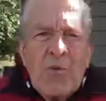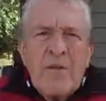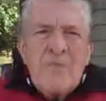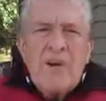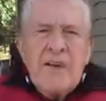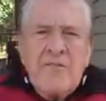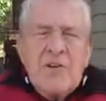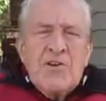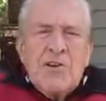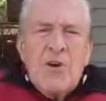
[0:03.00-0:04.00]
25
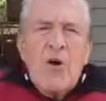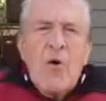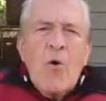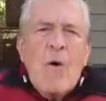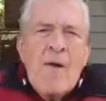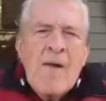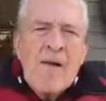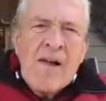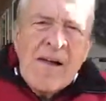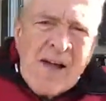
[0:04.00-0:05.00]
years ago,
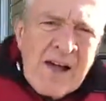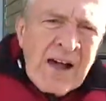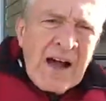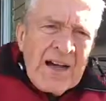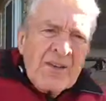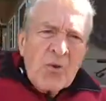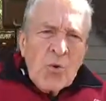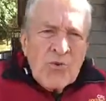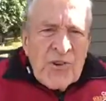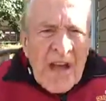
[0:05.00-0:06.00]
I
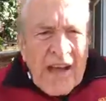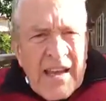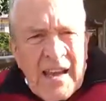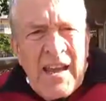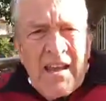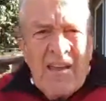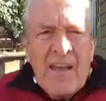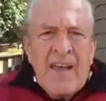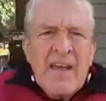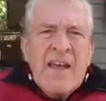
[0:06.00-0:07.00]
told Jackie
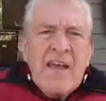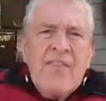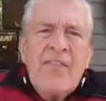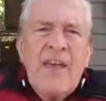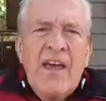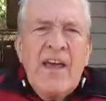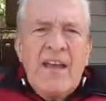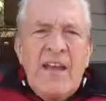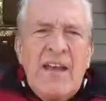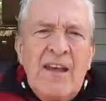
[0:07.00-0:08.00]

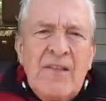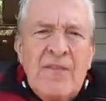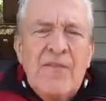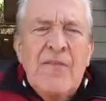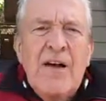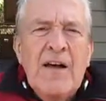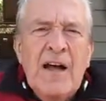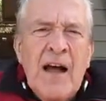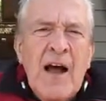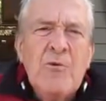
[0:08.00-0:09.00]
that if
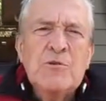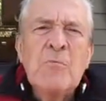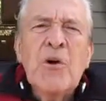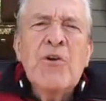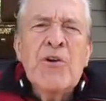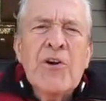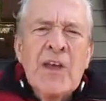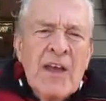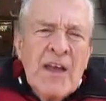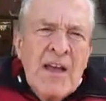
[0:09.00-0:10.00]
I was murdered,
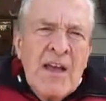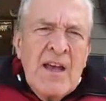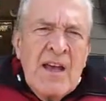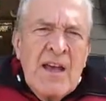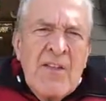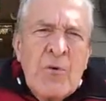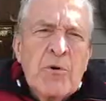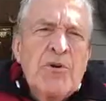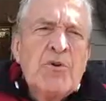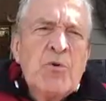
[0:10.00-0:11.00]
there
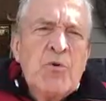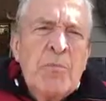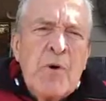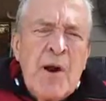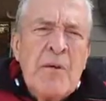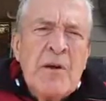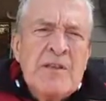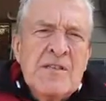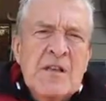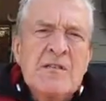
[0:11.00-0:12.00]
were two primary
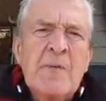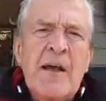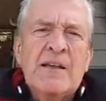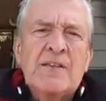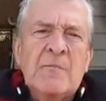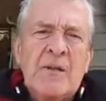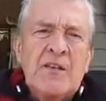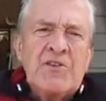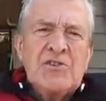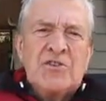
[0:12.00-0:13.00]
suspects the
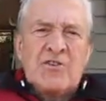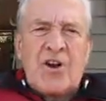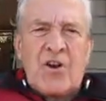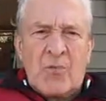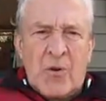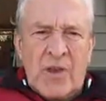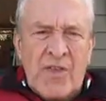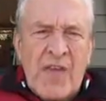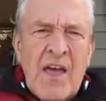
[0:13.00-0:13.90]
police should start with.